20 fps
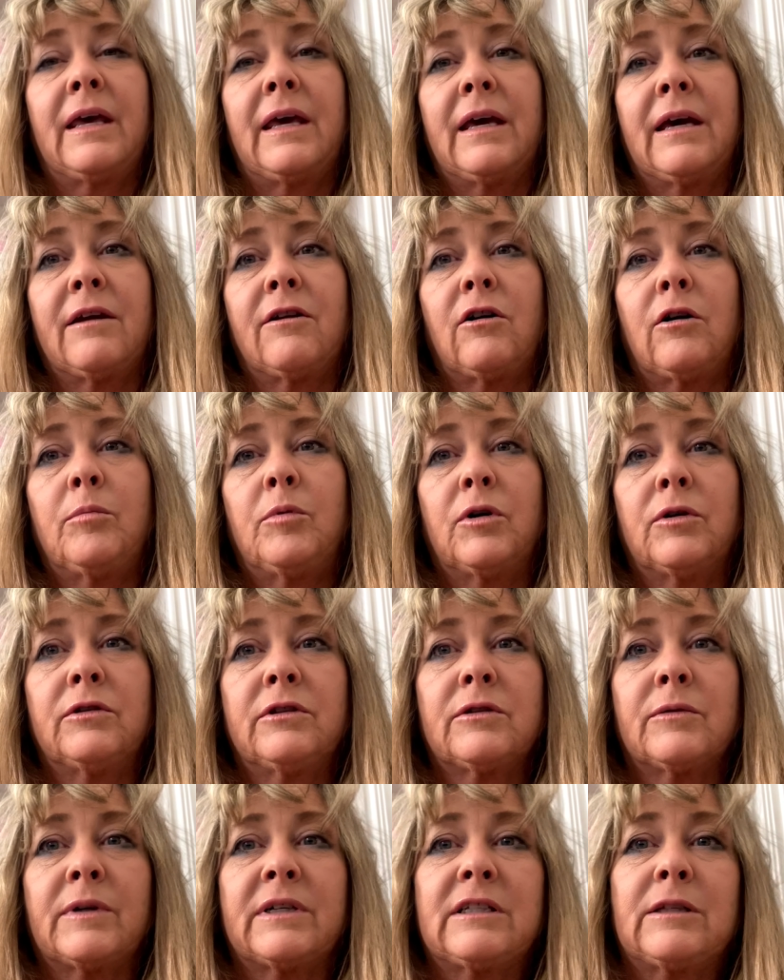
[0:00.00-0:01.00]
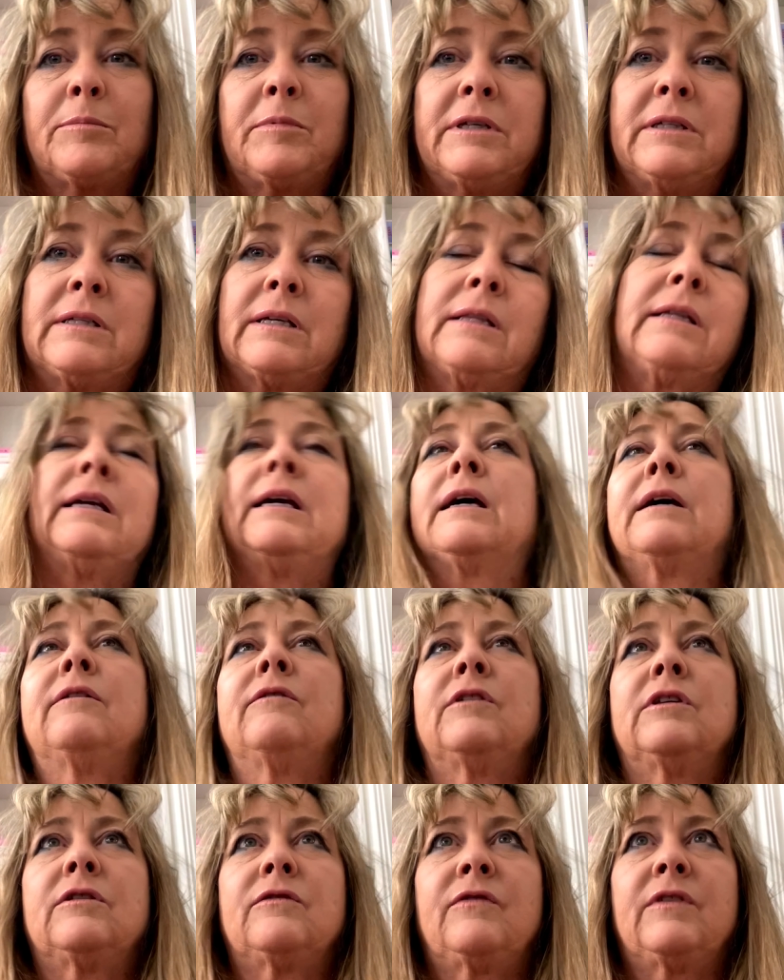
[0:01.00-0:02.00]
and I'll post the recipes at the end
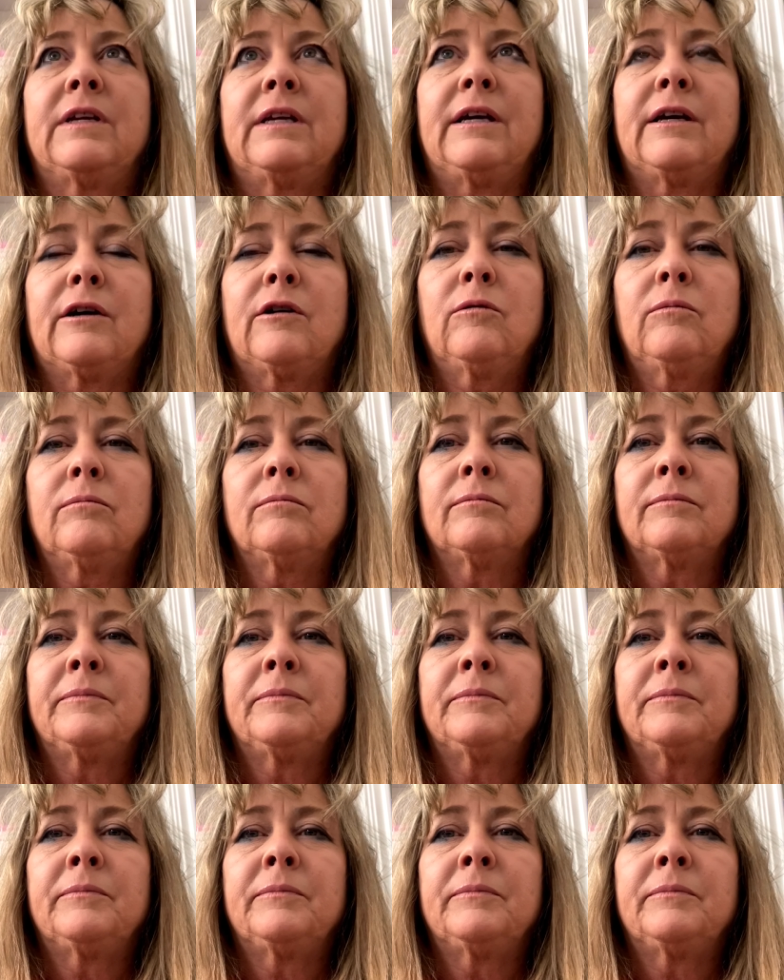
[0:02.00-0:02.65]
of this video.